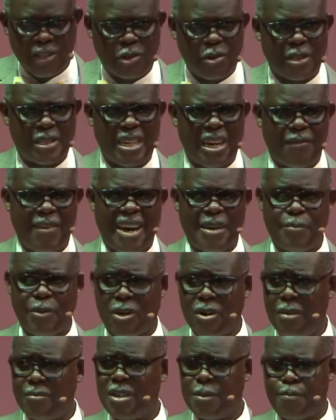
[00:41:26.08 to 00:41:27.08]
Joseph had
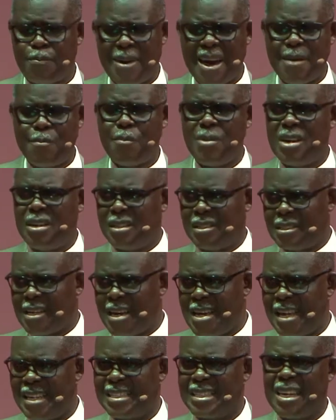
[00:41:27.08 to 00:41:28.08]
become the prime minister. He
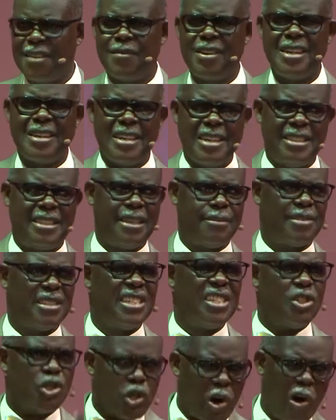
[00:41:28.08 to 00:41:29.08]
has given Egypt
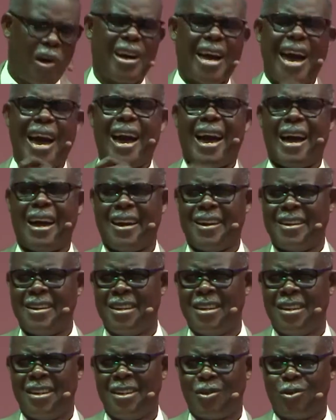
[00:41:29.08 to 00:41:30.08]
the joker
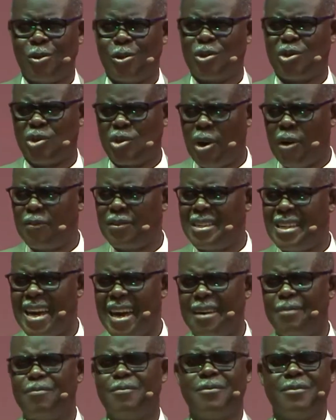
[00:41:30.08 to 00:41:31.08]
to solve
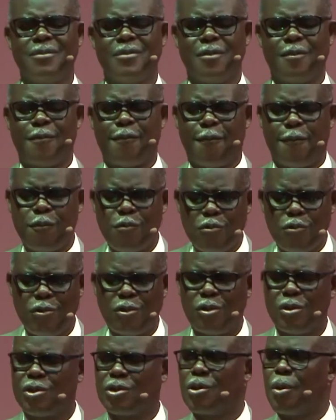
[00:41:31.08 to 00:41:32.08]
their food
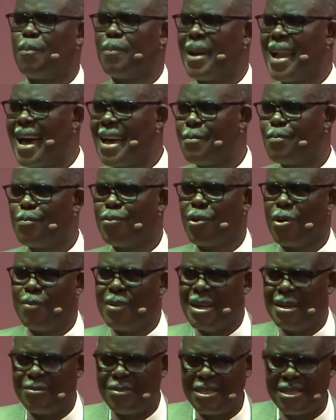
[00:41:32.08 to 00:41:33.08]
supply
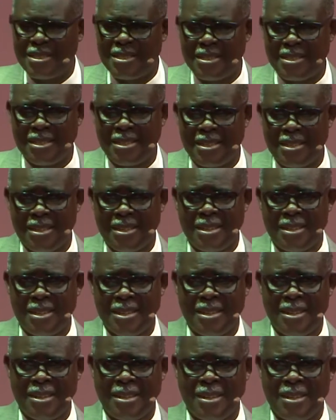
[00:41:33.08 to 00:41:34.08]
problems.
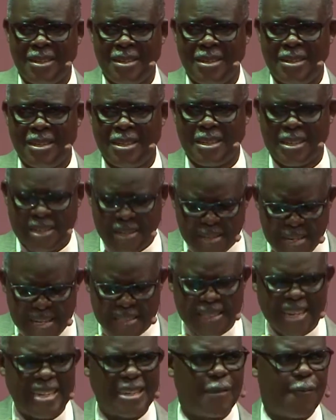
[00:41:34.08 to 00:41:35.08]
They
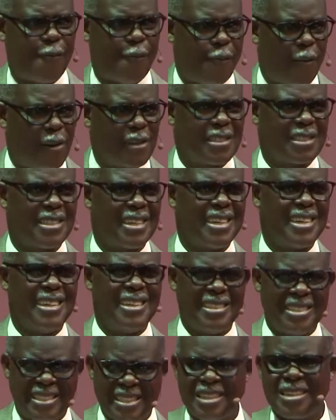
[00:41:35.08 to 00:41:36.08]
created the first
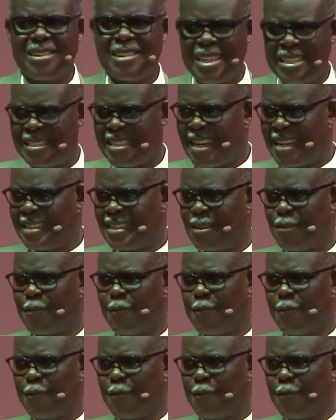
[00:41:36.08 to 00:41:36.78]
integrated